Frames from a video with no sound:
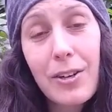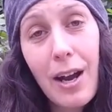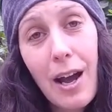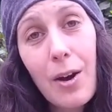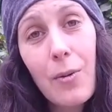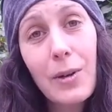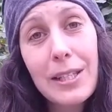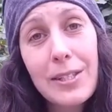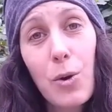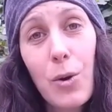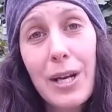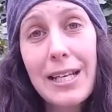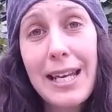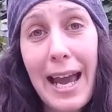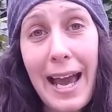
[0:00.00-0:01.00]
You're not always
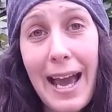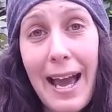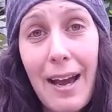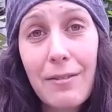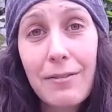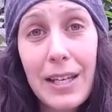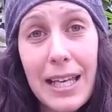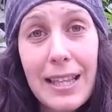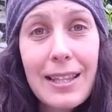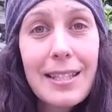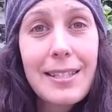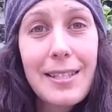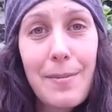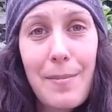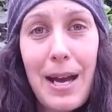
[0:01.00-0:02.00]
going to have
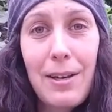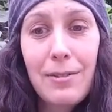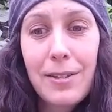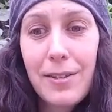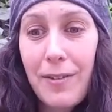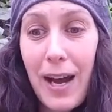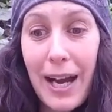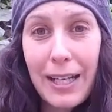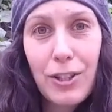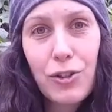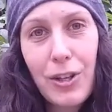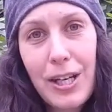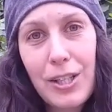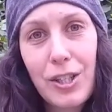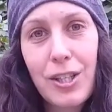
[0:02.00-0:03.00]
endless amounts of
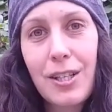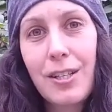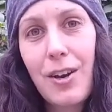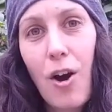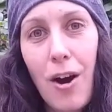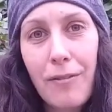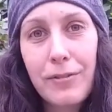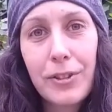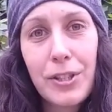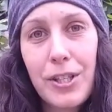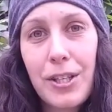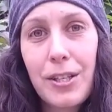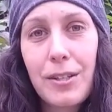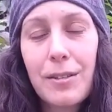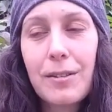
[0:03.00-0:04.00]
hydration offered
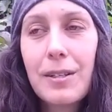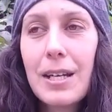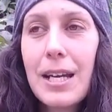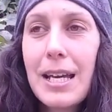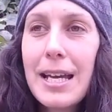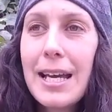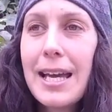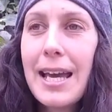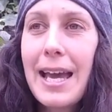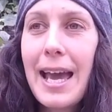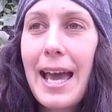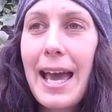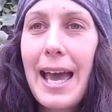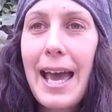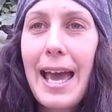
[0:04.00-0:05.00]
to
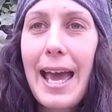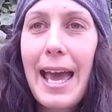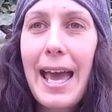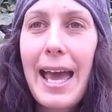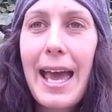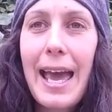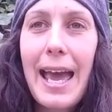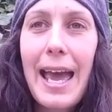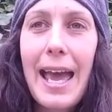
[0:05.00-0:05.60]
you.